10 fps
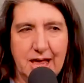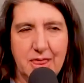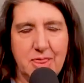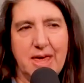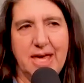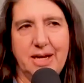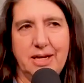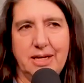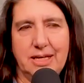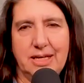
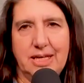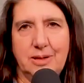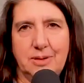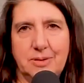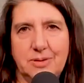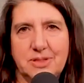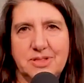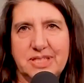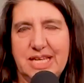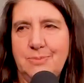then it
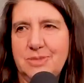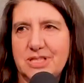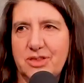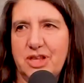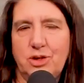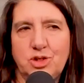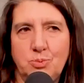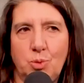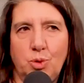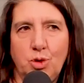seems that there is
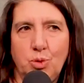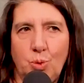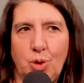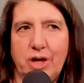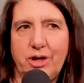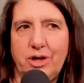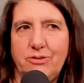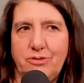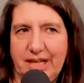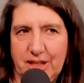more water
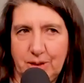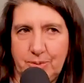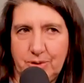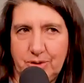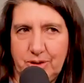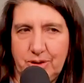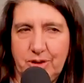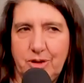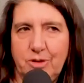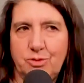available
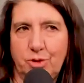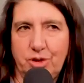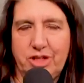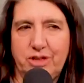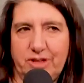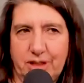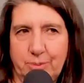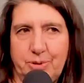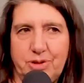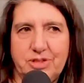for the
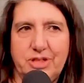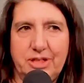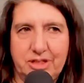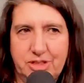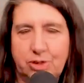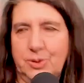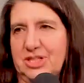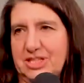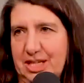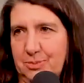developers to
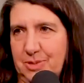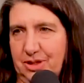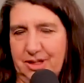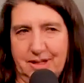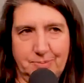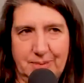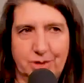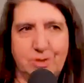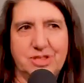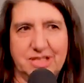extend beyond the
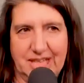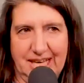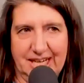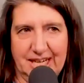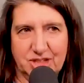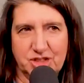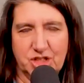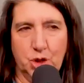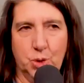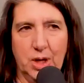boundaries into annex.
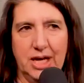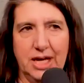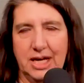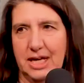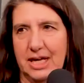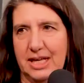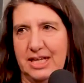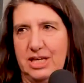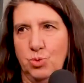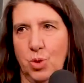So
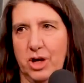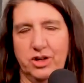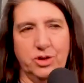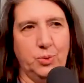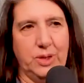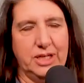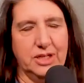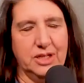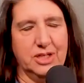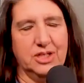any water that we
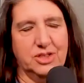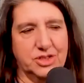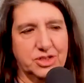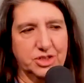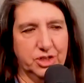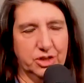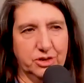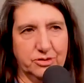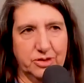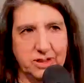
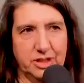conserve,